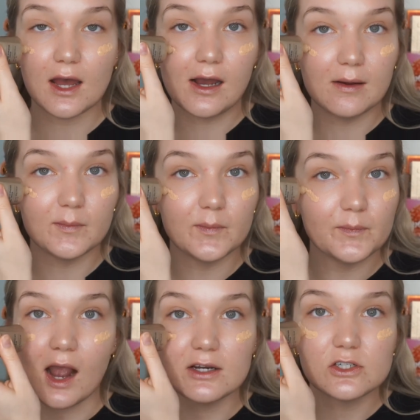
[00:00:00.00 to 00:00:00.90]

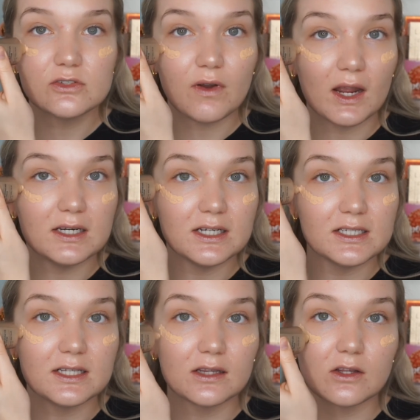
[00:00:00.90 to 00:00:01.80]
I just find
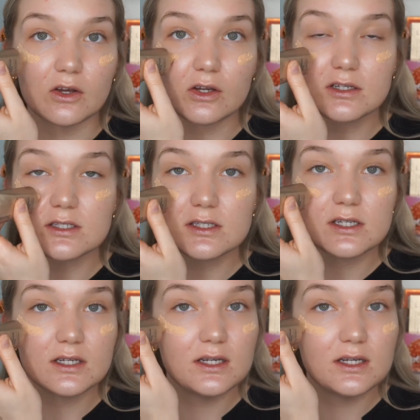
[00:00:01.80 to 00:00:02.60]
it looks